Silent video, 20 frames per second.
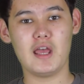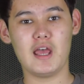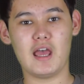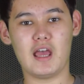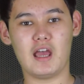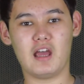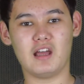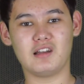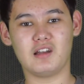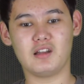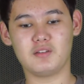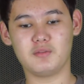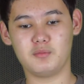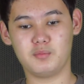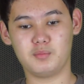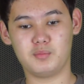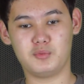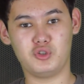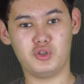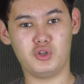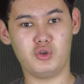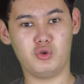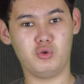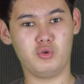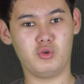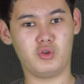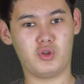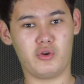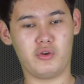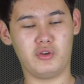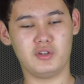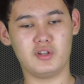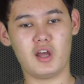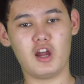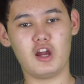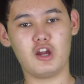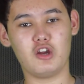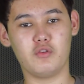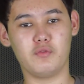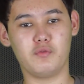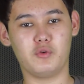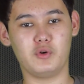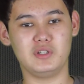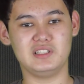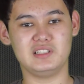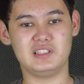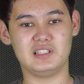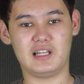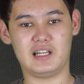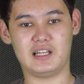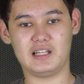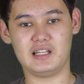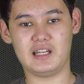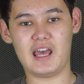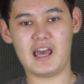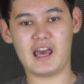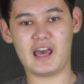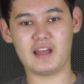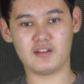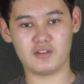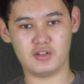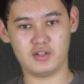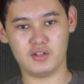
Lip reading: and do your entire voice like that.